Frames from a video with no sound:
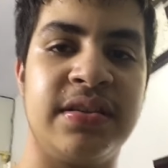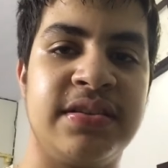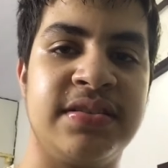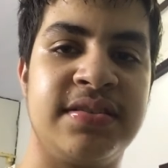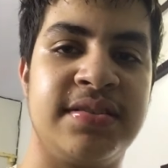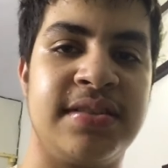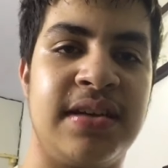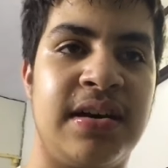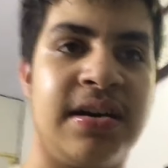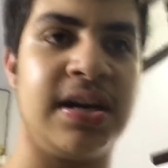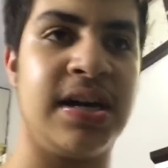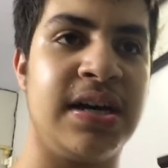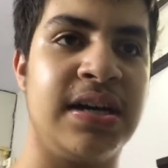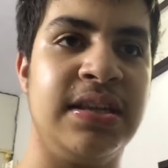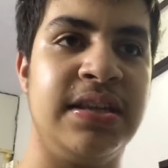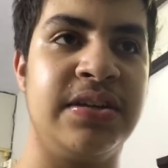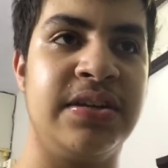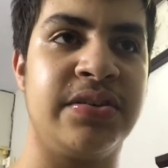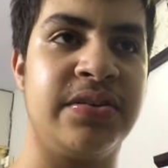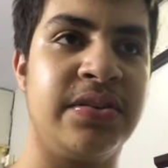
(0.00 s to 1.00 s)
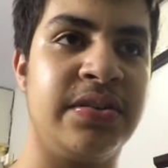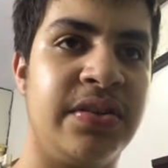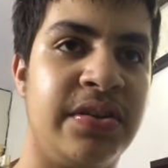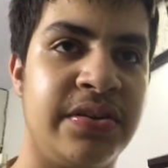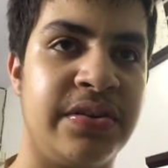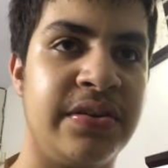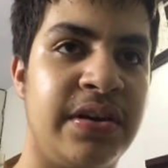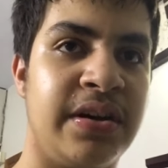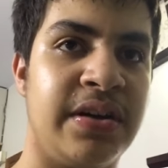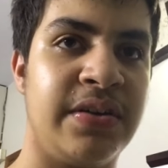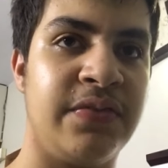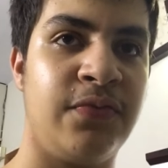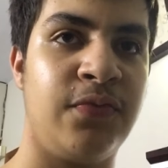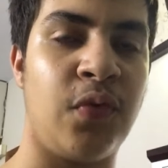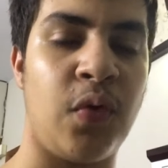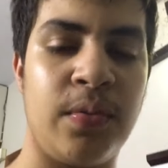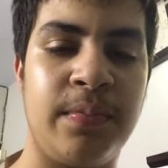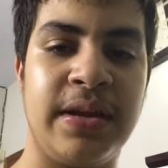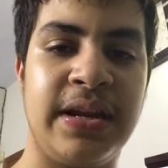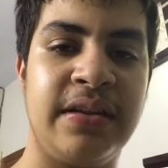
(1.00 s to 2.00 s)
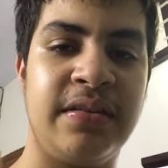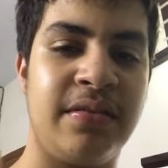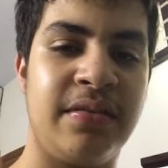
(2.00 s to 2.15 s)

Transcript: this little 4-minute,